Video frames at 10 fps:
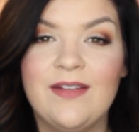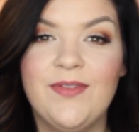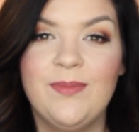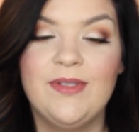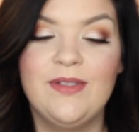I
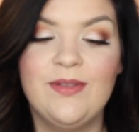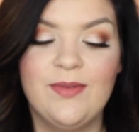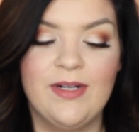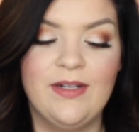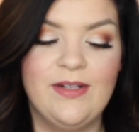filmed a
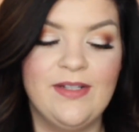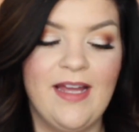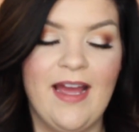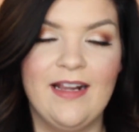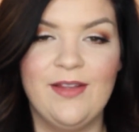tutorial.
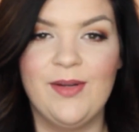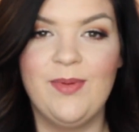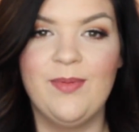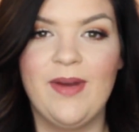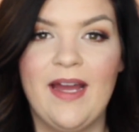I had a lot of
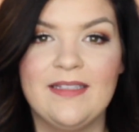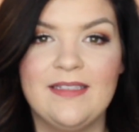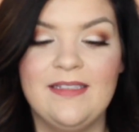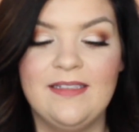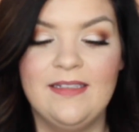people
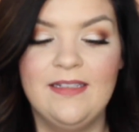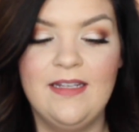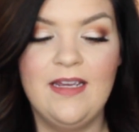asking